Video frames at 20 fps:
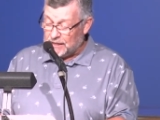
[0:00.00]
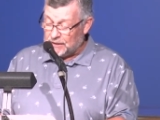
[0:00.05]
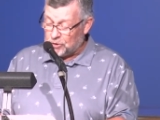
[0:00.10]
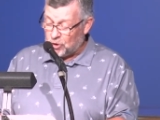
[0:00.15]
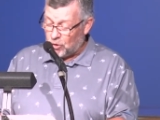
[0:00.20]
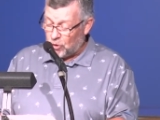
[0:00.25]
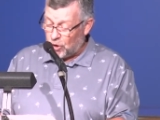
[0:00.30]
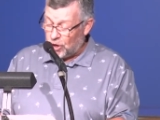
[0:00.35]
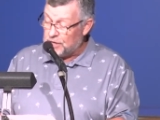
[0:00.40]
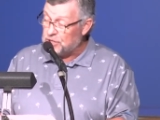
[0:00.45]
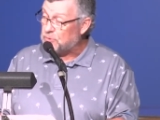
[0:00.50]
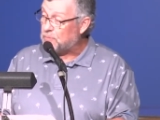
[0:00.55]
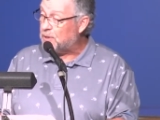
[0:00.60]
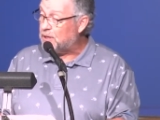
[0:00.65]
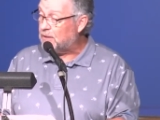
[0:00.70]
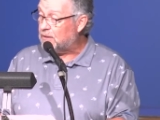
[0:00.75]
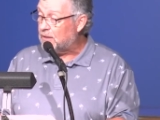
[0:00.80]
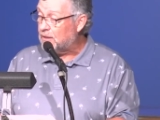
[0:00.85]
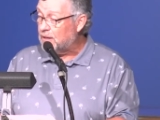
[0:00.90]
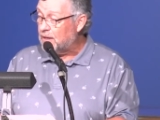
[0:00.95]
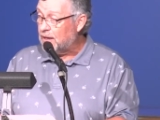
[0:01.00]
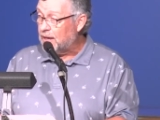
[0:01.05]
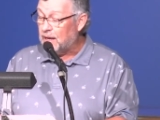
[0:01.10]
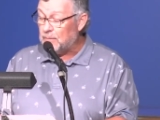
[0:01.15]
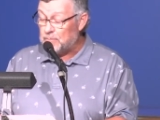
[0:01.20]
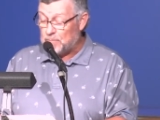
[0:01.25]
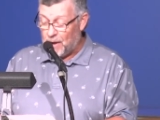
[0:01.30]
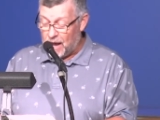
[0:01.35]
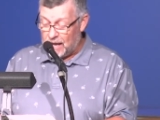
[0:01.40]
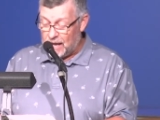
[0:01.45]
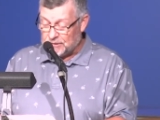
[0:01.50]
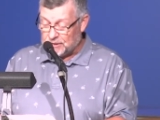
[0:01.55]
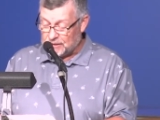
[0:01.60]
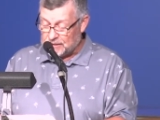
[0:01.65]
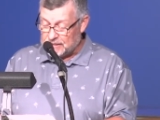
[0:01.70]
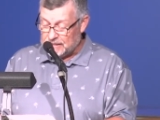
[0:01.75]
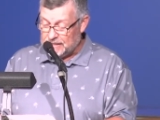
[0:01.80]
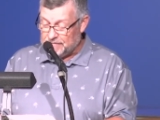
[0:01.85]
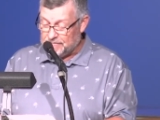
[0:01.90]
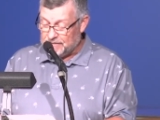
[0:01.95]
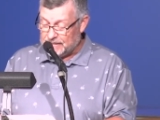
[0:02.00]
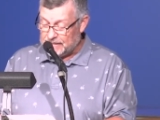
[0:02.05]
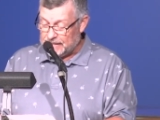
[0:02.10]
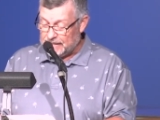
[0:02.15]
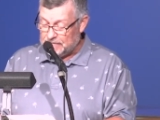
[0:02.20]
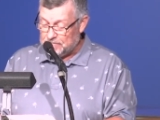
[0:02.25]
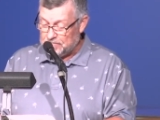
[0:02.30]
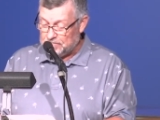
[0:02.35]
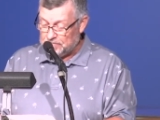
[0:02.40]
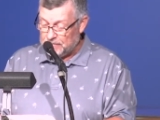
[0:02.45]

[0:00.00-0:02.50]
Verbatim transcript: encouragement and positivity.